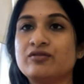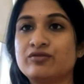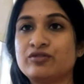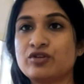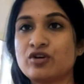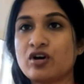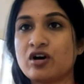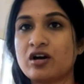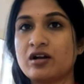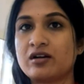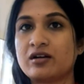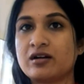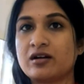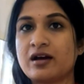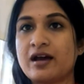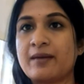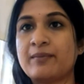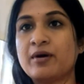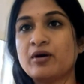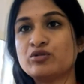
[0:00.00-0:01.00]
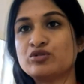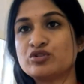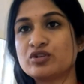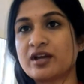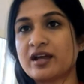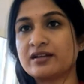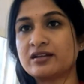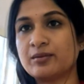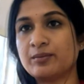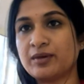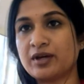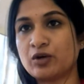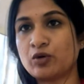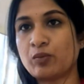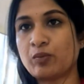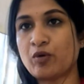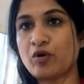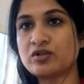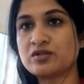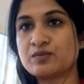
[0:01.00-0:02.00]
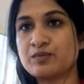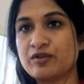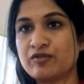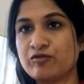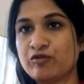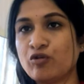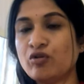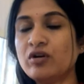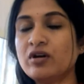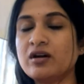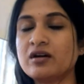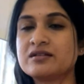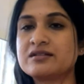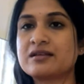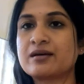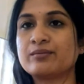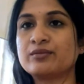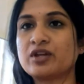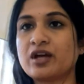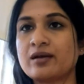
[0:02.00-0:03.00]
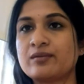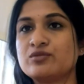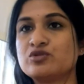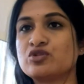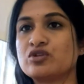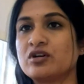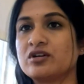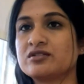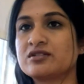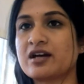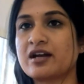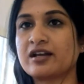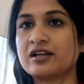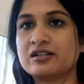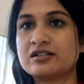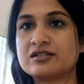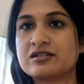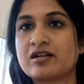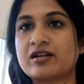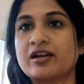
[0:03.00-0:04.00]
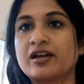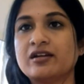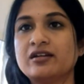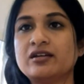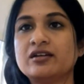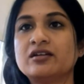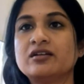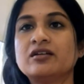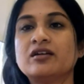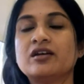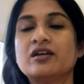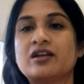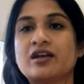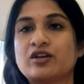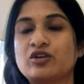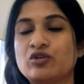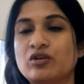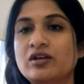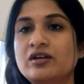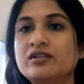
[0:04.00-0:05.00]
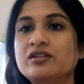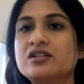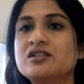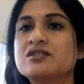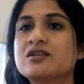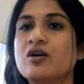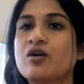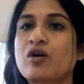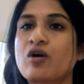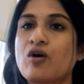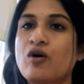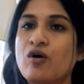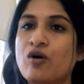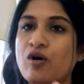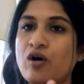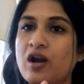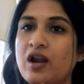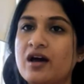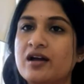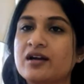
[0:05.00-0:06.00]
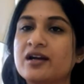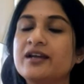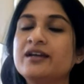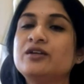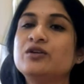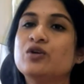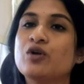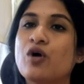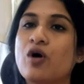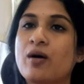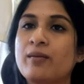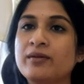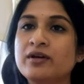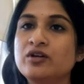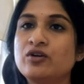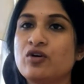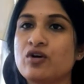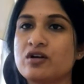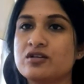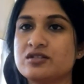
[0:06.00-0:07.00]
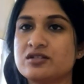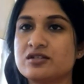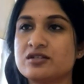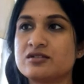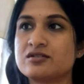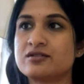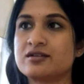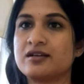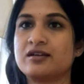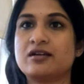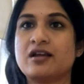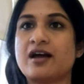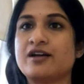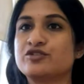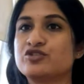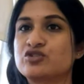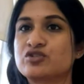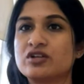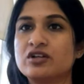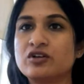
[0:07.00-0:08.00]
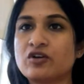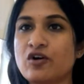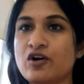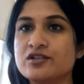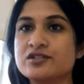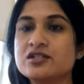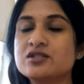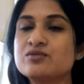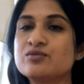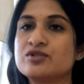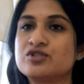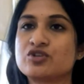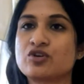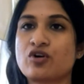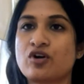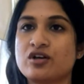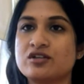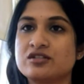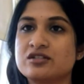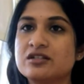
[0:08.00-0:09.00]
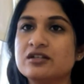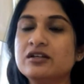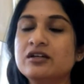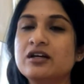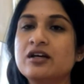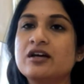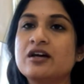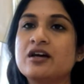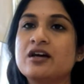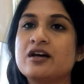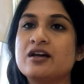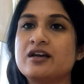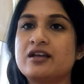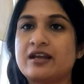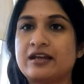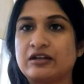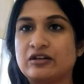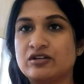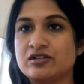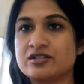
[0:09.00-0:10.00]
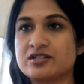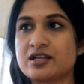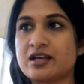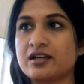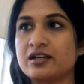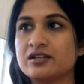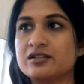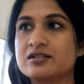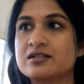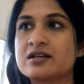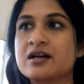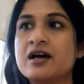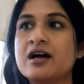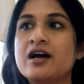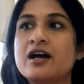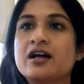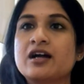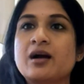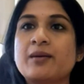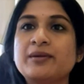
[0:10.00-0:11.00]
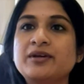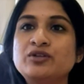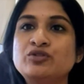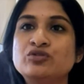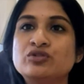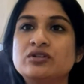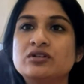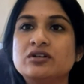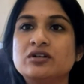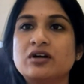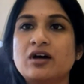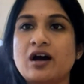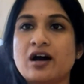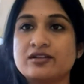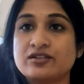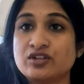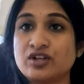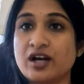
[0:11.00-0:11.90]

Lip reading: you're about to get the menopause before, sometimes your cycles are getting irregular. These are all are like normal causes and natural causes which cause the irregular cycles. Coming to the other